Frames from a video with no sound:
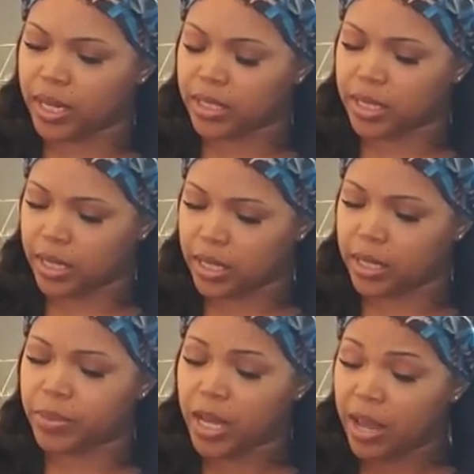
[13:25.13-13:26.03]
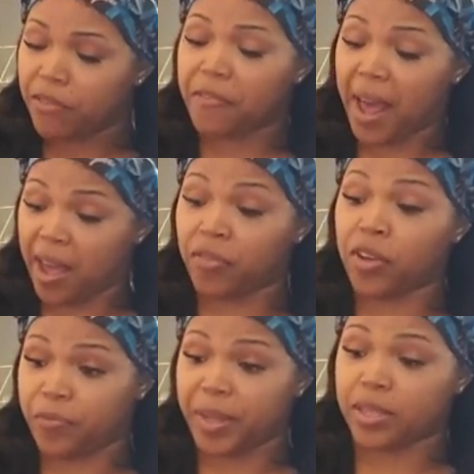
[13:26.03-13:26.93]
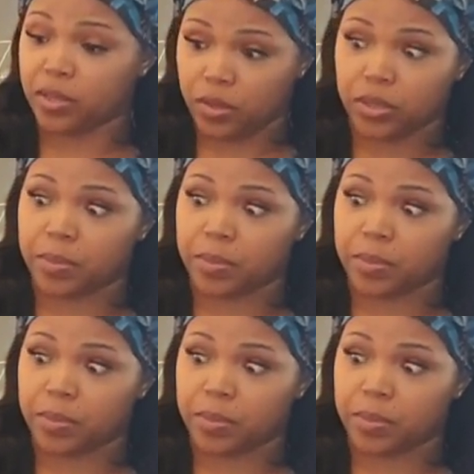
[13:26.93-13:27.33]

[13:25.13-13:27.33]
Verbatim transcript: ten of Cups, five of Pentacles.